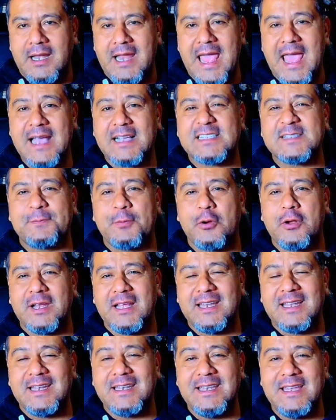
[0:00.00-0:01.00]
expert
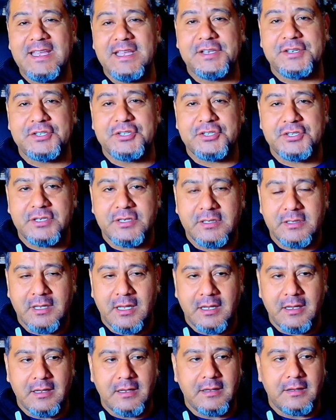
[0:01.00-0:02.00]
in a niche
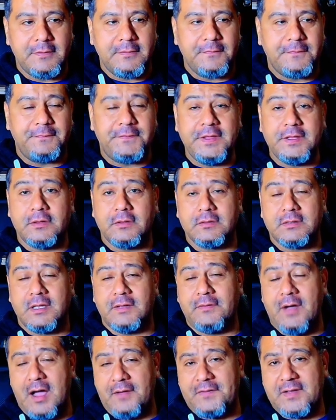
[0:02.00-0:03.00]
uh, field
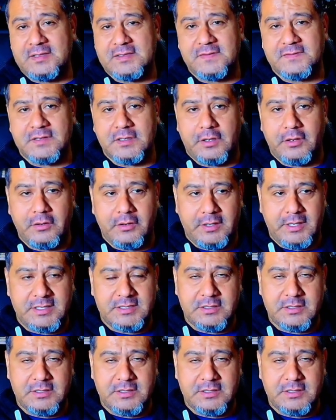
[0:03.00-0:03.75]
of offensive security.